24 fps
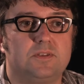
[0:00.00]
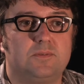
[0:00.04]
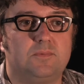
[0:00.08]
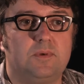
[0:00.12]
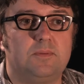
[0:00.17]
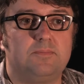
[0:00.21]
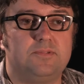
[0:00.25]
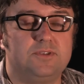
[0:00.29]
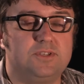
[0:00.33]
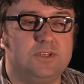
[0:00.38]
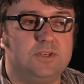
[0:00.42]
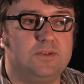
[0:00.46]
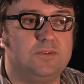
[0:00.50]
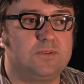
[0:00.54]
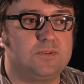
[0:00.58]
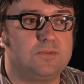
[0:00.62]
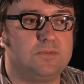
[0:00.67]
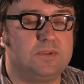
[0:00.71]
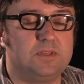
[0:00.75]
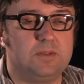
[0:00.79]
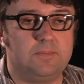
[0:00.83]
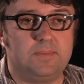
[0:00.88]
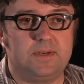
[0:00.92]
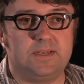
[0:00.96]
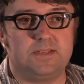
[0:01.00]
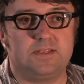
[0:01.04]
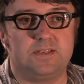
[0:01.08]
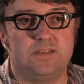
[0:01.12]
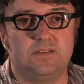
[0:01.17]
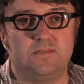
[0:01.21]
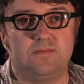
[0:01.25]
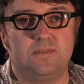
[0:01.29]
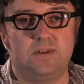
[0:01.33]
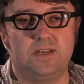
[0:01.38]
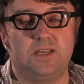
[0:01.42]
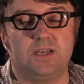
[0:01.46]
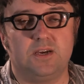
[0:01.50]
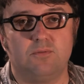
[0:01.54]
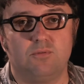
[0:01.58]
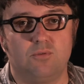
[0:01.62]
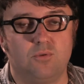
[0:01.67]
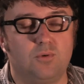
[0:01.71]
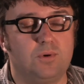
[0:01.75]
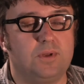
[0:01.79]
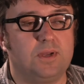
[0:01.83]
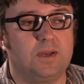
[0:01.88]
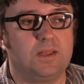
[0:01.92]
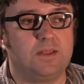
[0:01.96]
that we produce, or in the pieces of video
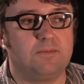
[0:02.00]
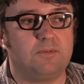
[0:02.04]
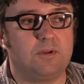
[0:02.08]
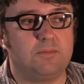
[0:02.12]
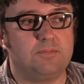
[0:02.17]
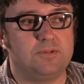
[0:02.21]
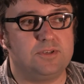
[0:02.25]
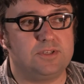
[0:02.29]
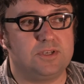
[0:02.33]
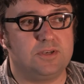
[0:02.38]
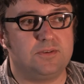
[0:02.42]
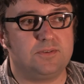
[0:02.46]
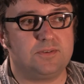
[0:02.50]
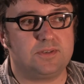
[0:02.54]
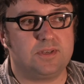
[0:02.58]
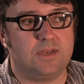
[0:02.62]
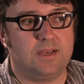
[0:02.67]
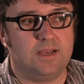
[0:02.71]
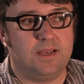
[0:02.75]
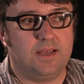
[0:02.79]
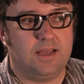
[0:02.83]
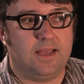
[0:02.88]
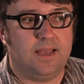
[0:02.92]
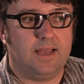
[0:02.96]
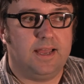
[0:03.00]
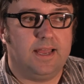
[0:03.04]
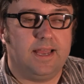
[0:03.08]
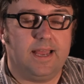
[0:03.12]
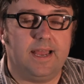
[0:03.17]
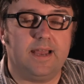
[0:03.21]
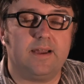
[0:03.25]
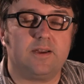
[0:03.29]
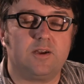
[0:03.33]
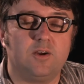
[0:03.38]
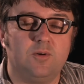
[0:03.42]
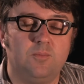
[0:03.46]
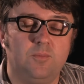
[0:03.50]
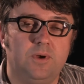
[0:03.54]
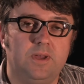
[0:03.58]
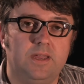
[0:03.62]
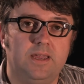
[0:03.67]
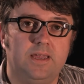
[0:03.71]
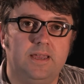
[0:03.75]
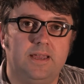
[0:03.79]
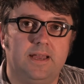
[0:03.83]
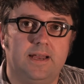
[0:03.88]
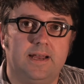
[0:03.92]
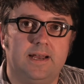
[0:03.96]
or audio that we produce. How can
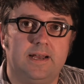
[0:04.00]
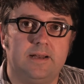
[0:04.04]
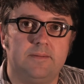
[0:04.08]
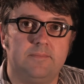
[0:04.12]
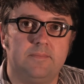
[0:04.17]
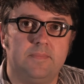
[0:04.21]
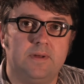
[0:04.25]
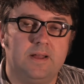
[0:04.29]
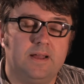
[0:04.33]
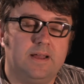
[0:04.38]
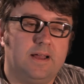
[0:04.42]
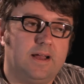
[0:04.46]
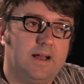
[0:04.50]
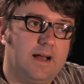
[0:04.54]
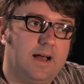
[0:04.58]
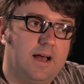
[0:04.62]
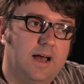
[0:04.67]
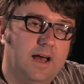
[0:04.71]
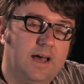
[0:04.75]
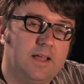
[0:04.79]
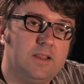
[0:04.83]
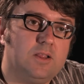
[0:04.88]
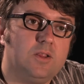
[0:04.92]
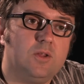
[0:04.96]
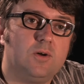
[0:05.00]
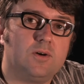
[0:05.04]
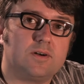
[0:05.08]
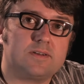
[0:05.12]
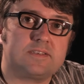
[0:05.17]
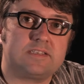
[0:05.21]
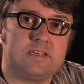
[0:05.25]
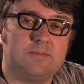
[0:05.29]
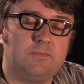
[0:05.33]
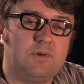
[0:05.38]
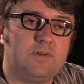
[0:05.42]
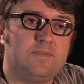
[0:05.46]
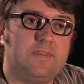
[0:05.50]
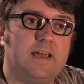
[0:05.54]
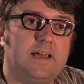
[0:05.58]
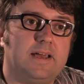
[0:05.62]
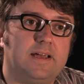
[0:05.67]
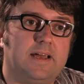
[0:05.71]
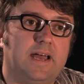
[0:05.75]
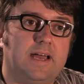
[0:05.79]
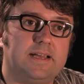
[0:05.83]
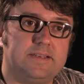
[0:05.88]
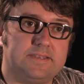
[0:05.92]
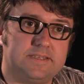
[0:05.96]
we unlock some of
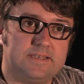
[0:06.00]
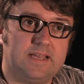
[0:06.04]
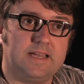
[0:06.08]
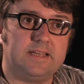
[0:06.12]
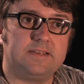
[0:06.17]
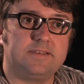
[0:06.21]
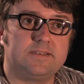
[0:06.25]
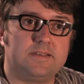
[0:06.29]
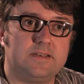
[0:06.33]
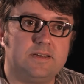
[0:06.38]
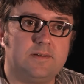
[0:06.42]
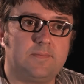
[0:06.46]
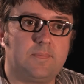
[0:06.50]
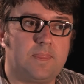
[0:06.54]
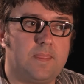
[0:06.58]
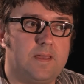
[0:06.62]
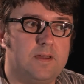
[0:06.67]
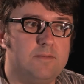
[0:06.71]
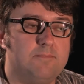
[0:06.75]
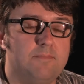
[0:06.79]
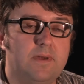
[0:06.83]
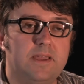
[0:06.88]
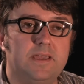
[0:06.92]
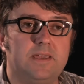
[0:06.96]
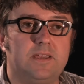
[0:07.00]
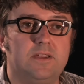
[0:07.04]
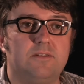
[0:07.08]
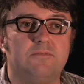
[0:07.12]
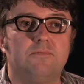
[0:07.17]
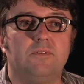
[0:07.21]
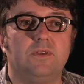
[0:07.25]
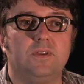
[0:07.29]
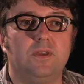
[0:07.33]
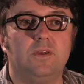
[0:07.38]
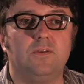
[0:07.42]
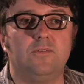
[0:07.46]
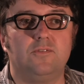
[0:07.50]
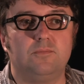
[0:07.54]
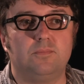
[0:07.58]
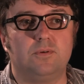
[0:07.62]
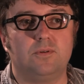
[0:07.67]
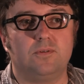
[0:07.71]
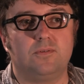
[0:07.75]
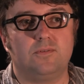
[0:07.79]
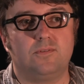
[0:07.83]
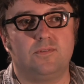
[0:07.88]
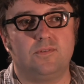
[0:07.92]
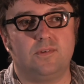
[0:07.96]
that as data and make it
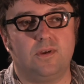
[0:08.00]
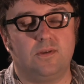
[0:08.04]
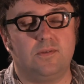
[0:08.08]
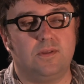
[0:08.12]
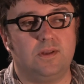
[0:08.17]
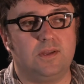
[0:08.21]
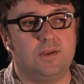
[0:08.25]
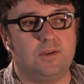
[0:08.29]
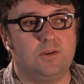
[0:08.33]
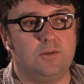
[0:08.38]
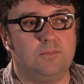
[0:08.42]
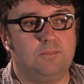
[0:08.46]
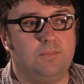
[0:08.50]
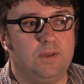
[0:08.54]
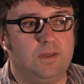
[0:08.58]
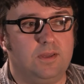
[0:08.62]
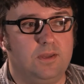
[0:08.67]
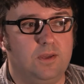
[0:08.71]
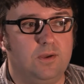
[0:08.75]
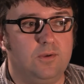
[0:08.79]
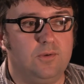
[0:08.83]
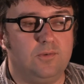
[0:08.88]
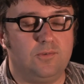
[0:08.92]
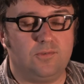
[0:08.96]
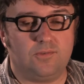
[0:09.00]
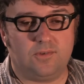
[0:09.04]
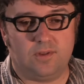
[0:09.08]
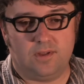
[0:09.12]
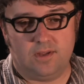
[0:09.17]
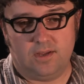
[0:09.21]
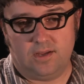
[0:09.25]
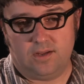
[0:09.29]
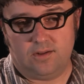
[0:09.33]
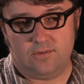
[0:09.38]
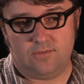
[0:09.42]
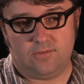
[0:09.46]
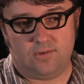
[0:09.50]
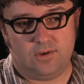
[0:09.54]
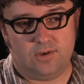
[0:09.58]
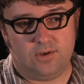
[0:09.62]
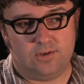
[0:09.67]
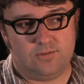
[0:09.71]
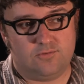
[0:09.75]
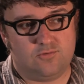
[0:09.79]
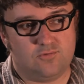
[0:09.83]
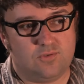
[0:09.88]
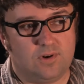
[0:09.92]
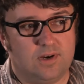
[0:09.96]
reusable so that it could be used
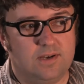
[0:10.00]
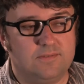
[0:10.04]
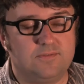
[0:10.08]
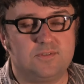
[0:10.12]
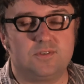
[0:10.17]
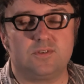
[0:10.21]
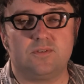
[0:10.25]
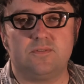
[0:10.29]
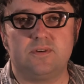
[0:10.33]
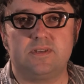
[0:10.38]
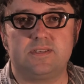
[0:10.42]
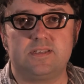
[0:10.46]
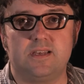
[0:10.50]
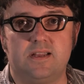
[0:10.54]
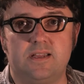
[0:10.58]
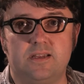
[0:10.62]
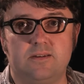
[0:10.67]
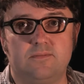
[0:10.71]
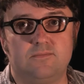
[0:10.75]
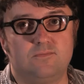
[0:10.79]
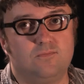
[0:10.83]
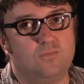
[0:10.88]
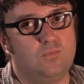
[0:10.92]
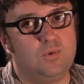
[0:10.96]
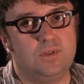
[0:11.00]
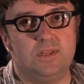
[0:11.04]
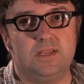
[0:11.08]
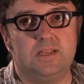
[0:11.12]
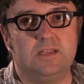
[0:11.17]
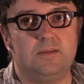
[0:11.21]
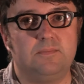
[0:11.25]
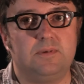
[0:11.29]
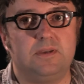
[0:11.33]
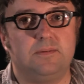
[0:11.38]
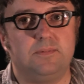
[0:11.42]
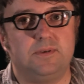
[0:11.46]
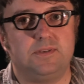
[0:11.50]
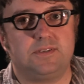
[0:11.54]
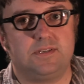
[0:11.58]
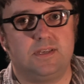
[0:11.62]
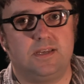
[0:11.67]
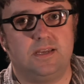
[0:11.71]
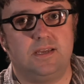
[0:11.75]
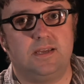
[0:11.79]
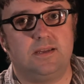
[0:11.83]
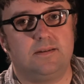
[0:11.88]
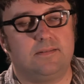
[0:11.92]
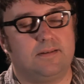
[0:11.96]
to drive storytelling within the
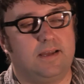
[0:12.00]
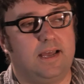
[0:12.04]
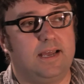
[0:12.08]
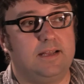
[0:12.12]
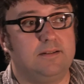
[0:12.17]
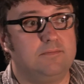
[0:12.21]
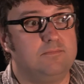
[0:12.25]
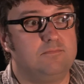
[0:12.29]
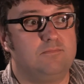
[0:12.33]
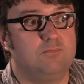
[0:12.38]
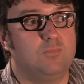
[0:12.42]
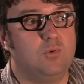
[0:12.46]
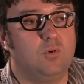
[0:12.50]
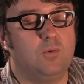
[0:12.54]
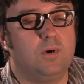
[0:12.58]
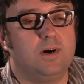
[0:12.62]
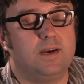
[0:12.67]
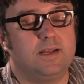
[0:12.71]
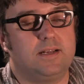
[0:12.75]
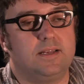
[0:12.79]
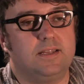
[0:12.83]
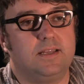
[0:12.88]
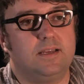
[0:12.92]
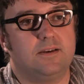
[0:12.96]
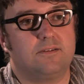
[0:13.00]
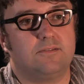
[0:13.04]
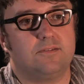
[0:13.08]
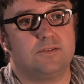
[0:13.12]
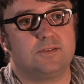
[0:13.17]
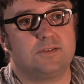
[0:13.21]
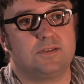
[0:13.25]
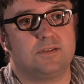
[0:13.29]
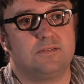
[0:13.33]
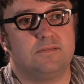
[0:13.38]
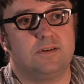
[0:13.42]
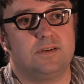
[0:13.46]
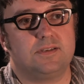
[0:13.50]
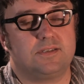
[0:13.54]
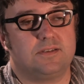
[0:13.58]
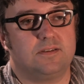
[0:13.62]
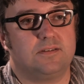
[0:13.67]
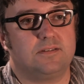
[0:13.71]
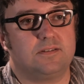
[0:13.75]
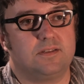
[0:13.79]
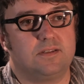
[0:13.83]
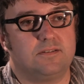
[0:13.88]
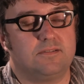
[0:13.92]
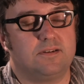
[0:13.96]
BBC and more widely across the rest
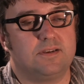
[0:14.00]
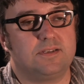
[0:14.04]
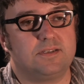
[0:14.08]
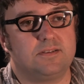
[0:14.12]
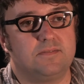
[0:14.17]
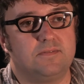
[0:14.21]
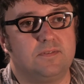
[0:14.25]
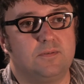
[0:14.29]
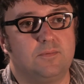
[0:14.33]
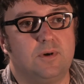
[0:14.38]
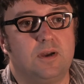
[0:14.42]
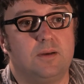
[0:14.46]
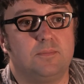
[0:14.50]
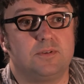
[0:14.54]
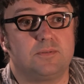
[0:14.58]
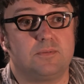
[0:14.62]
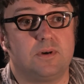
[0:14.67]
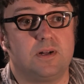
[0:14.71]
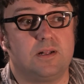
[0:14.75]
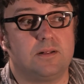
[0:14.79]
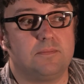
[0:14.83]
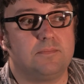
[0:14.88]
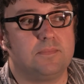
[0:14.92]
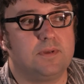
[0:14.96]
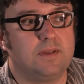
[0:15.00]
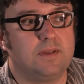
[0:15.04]
of the web as well?